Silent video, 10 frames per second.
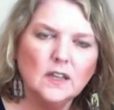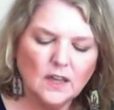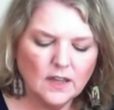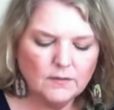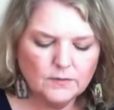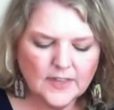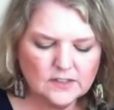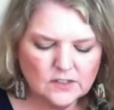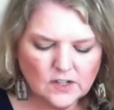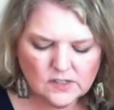
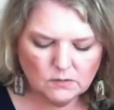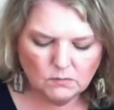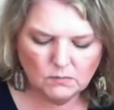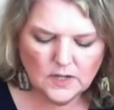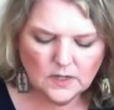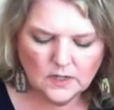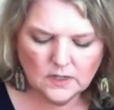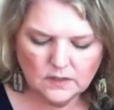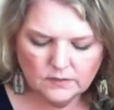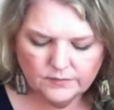That doesn't mean